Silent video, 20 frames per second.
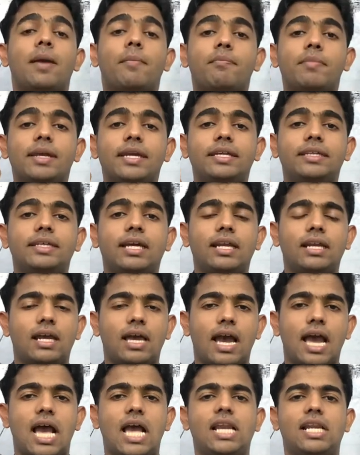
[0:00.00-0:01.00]
medial
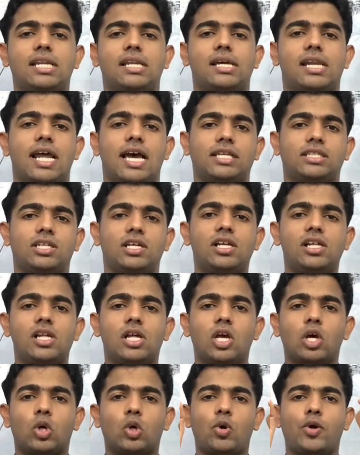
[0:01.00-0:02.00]
and lateral
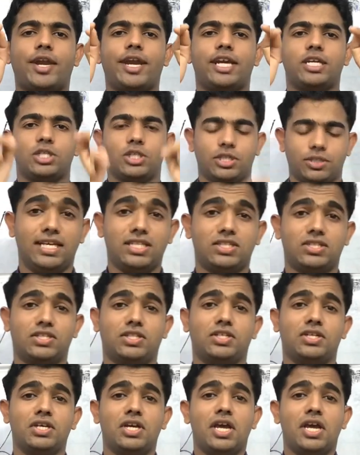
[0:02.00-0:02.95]
rotation. Yes.